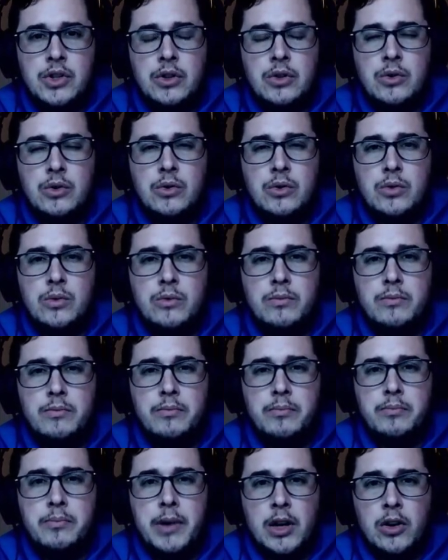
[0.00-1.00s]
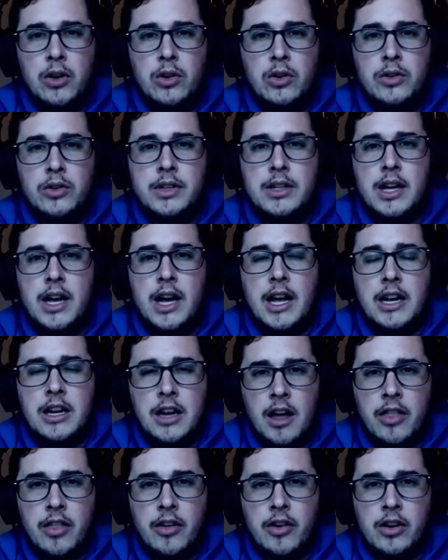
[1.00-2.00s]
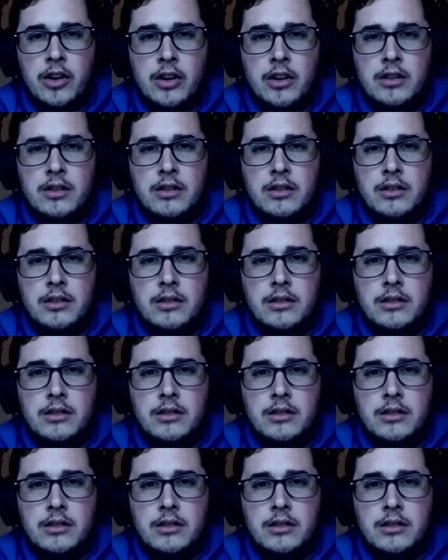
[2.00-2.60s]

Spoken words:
to build another